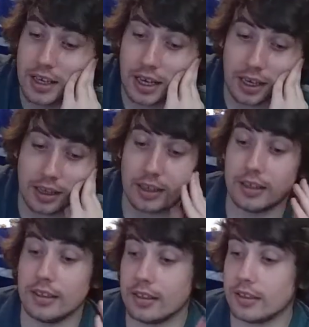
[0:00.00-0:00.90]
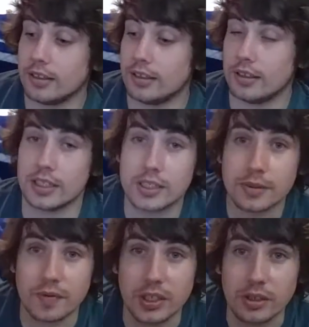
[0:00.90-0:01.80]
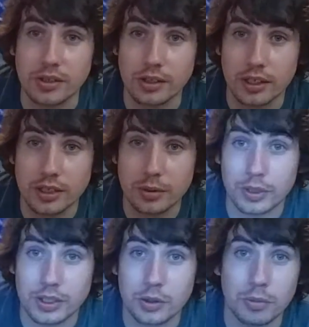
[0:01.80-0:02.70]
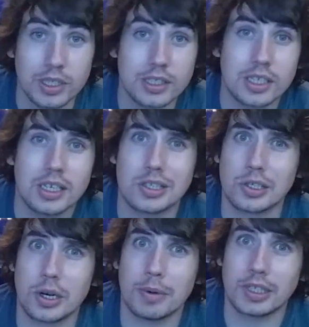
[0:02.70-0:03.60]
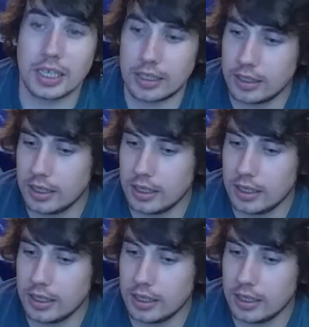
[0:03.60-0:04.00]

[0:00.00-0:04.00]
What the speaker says: And this video is already at 22 minutes. Sorry about that.